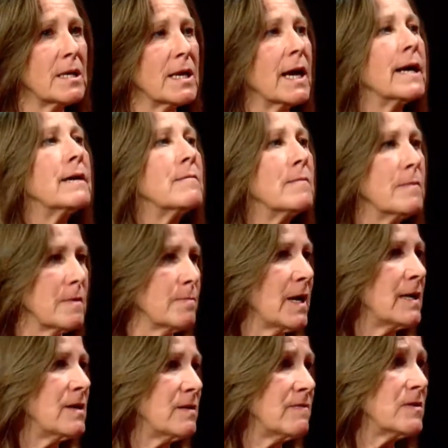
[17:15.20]
nine
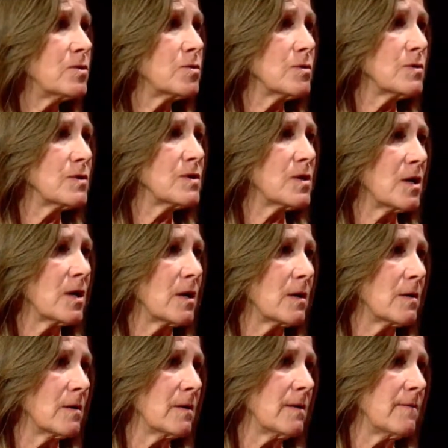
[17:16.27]
individuals
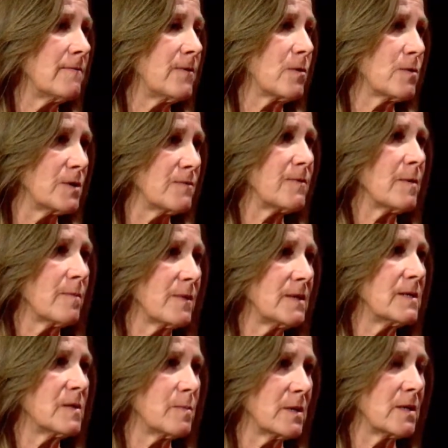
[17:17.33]
are folks from the
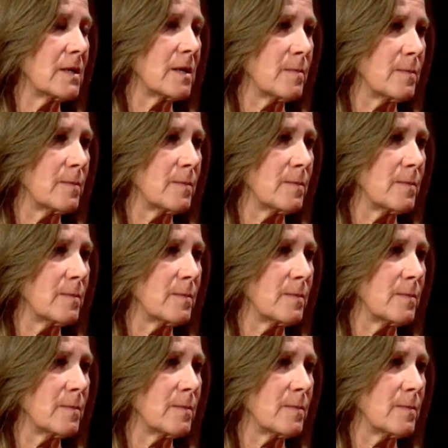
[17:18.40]
disability